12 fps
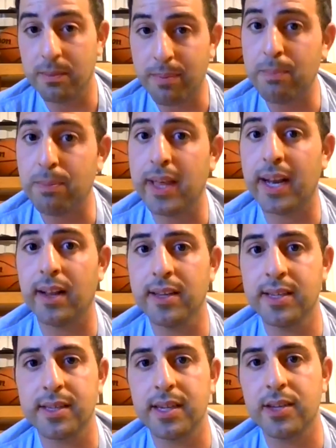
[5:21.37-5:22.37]
and people that are
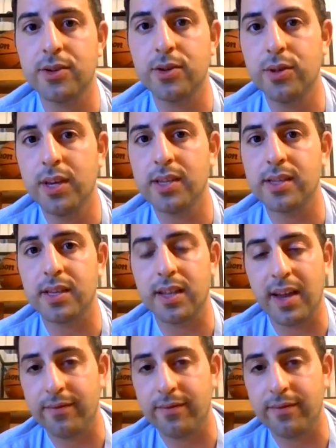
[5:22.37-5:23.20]
listening to this and